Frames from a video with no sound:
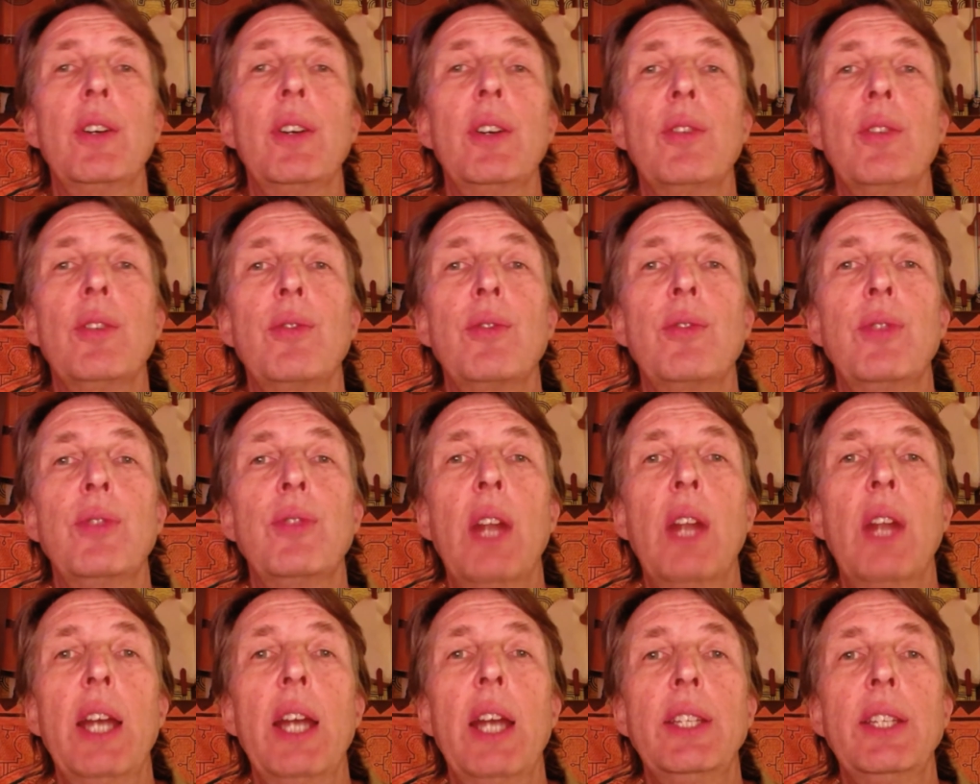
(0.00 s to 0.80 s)

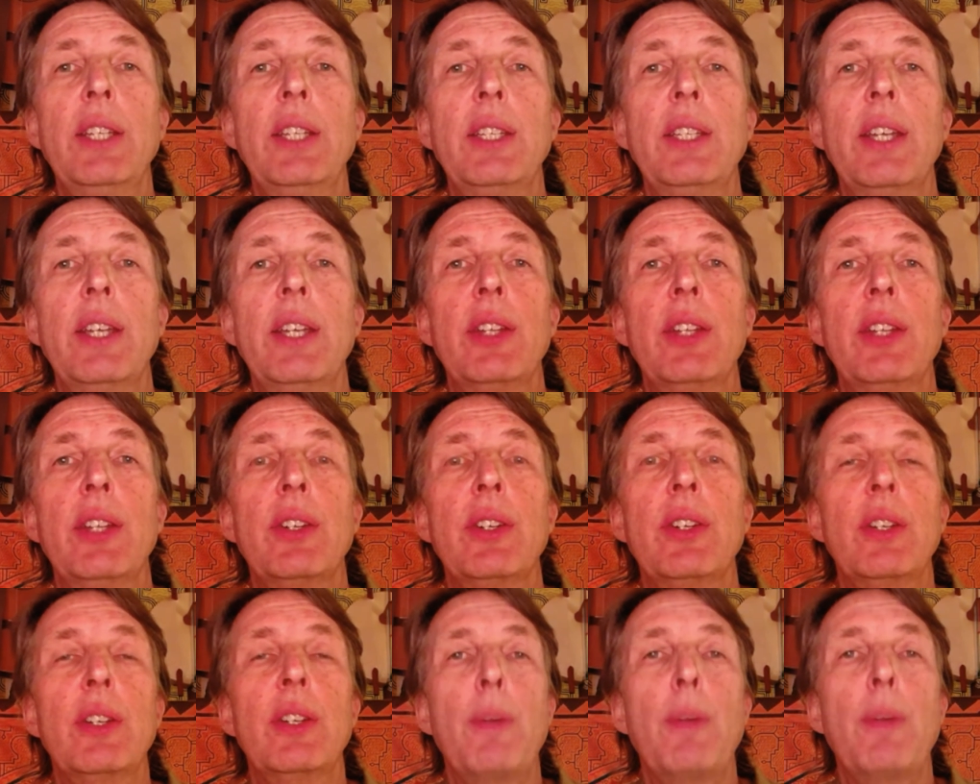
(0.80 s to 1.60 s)
flying
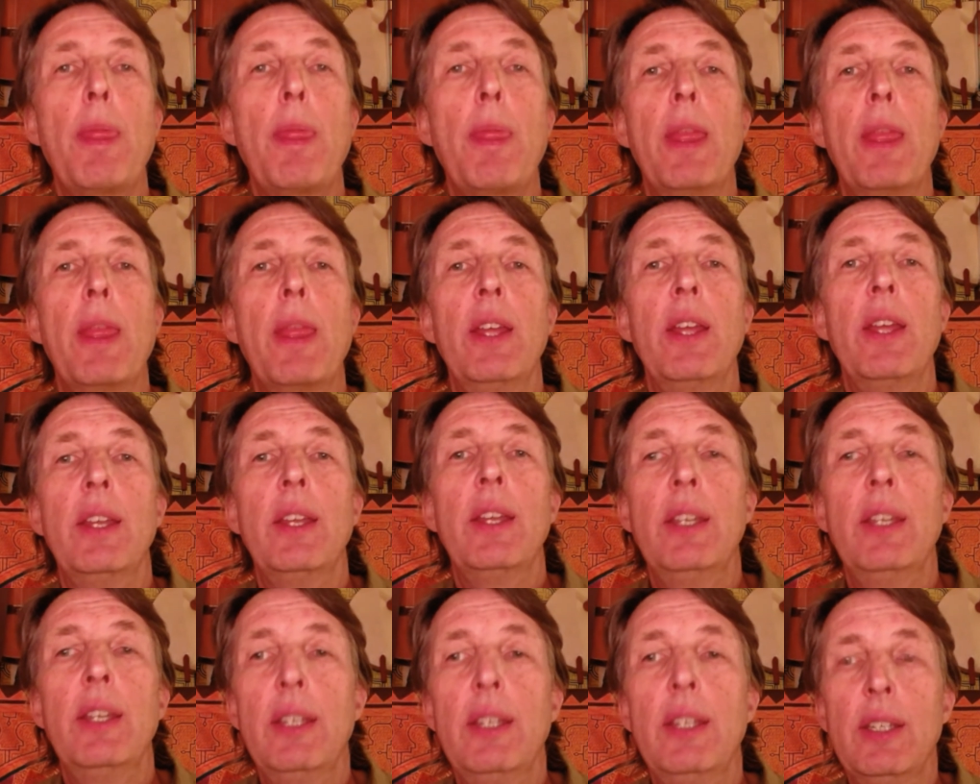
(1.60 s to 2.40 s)
together
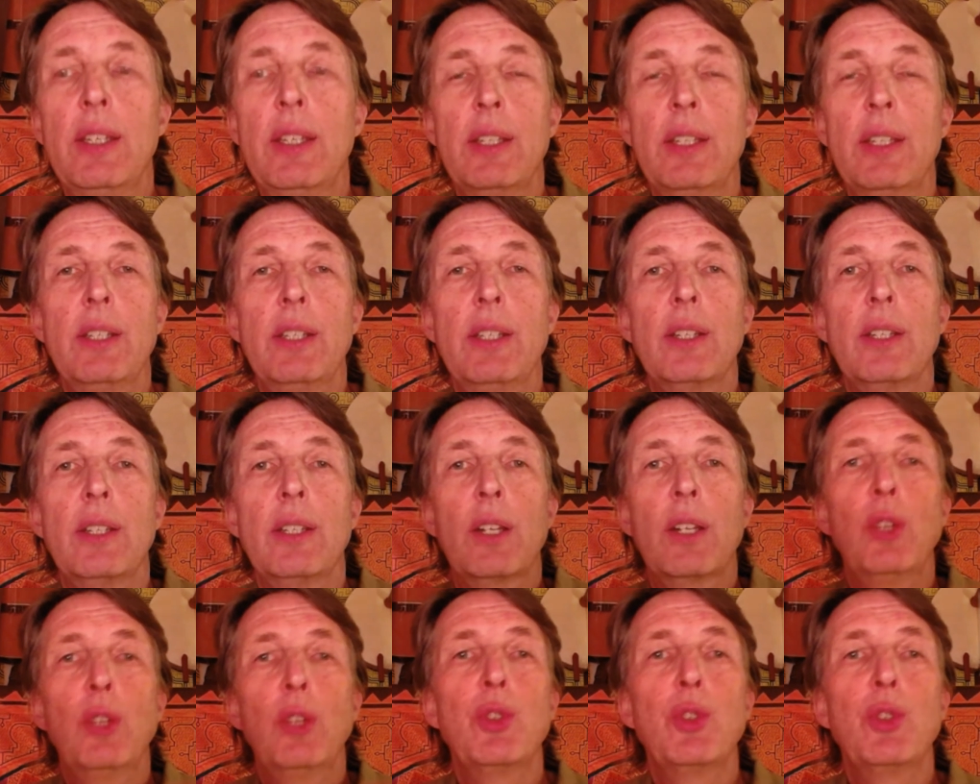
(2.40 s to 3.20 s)
in
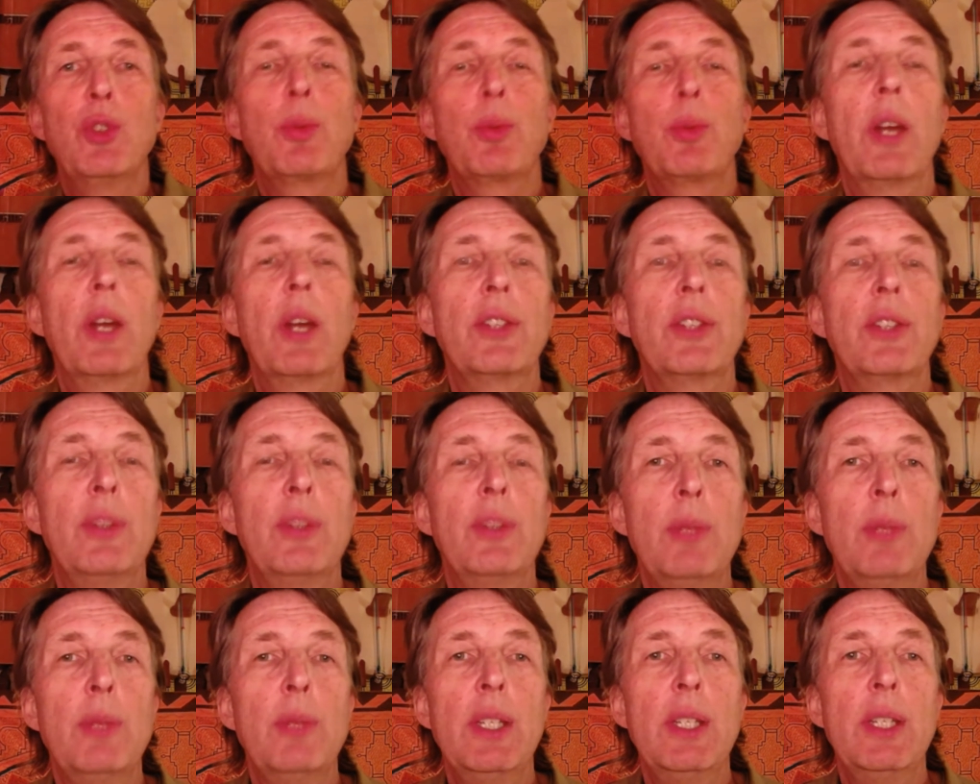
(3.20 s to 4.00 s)
close
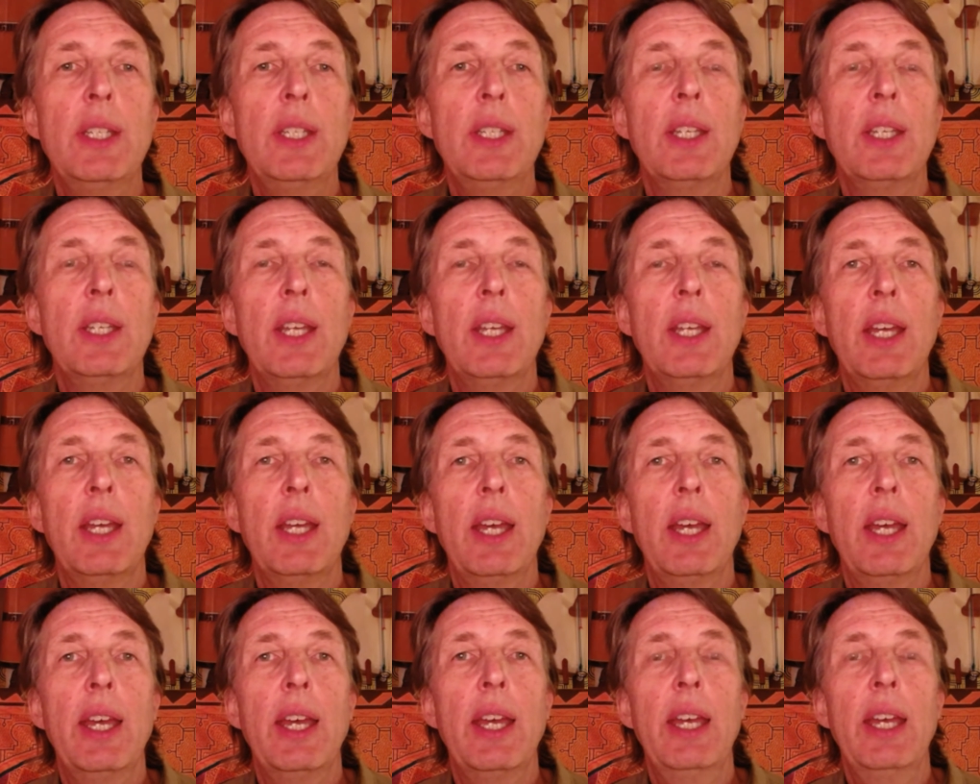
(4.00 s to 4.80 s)
proximity
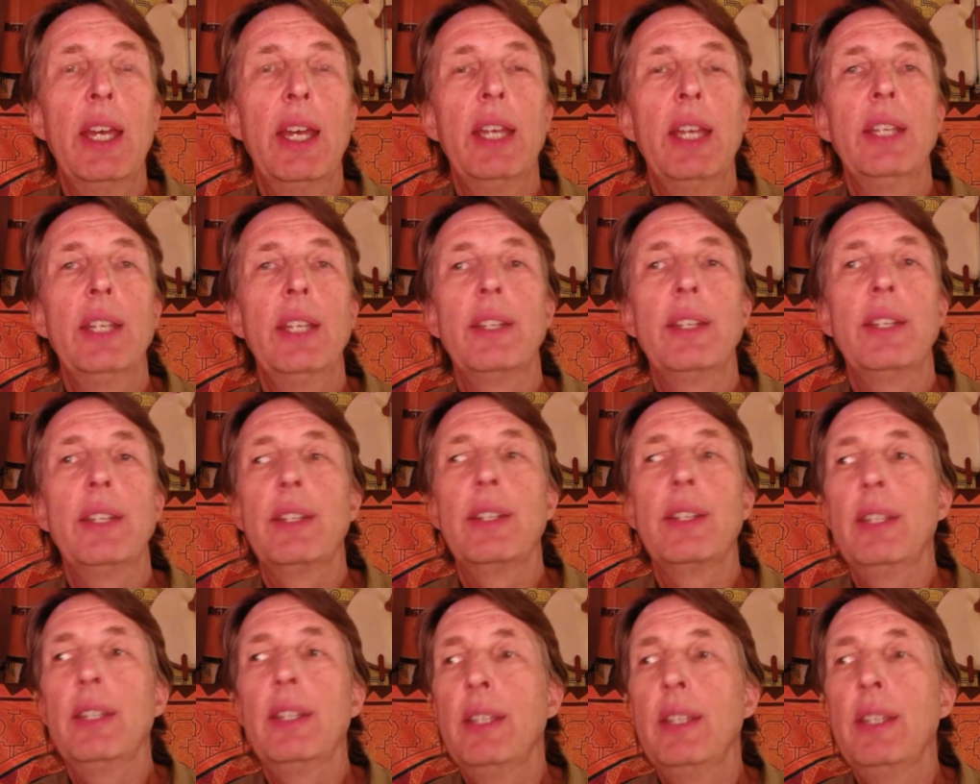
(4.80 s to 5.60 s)
and
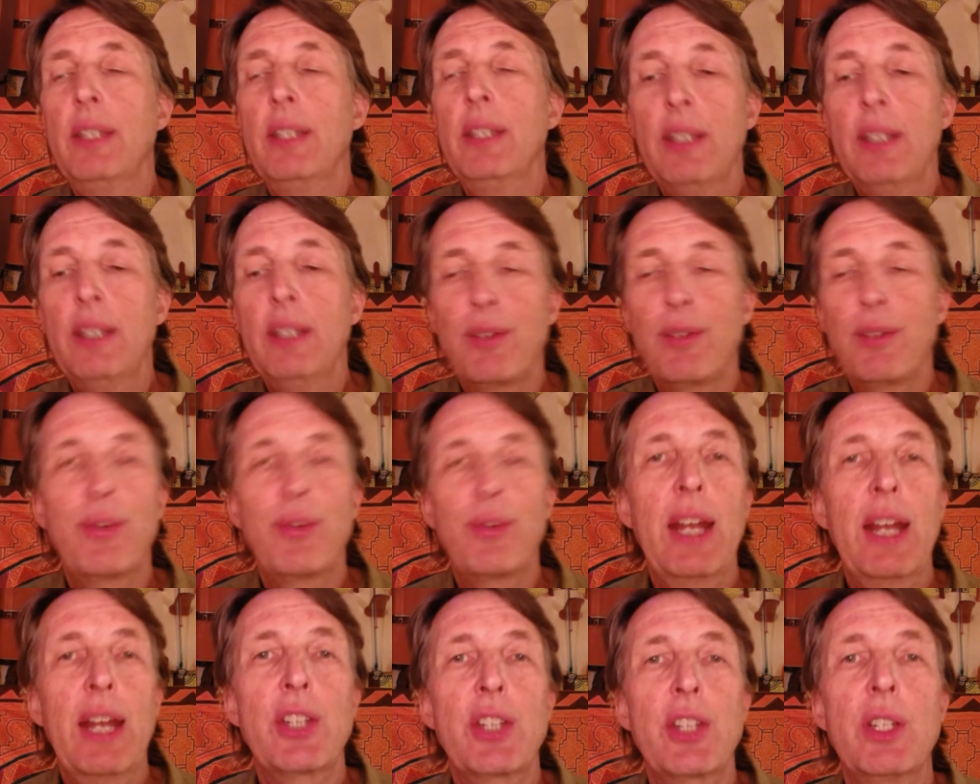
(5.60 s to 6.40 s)
in a
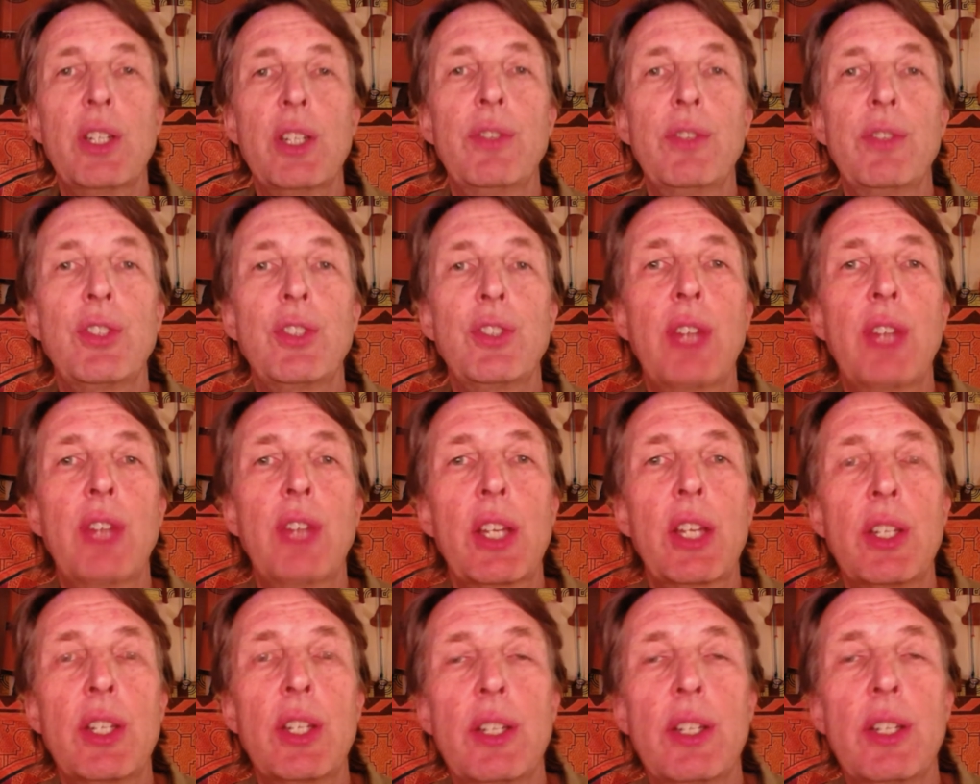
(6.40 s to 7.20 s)
fraction of a
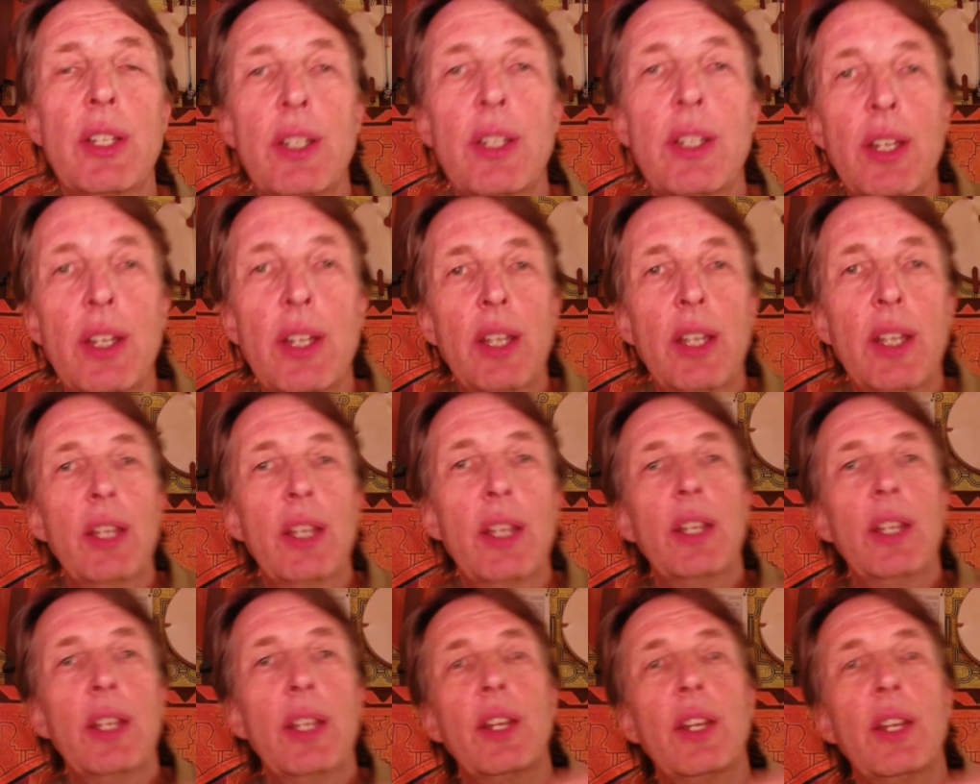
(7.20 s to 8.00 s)
second
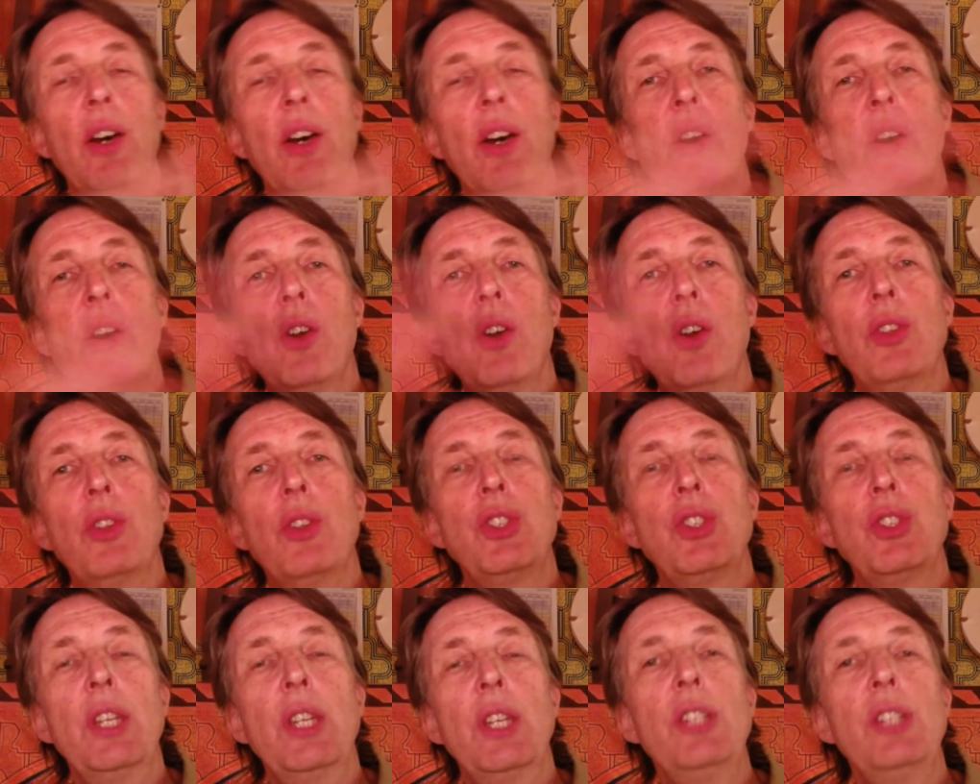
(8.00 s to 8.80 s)
all
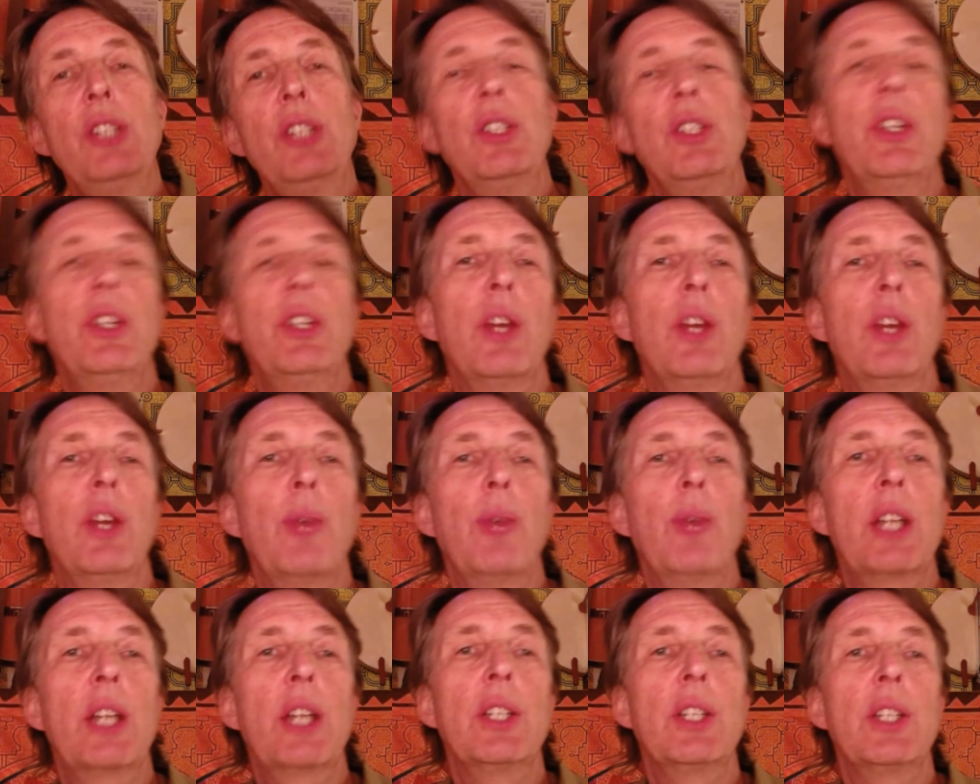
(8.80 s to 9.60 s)
changing
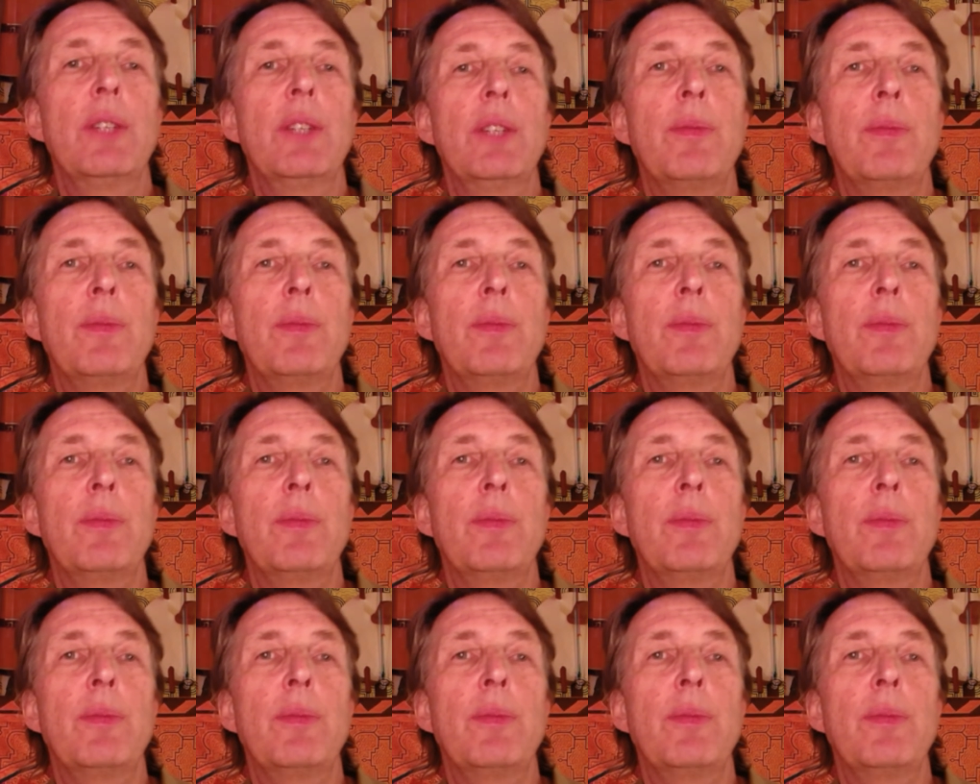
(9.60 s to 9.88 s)
direction,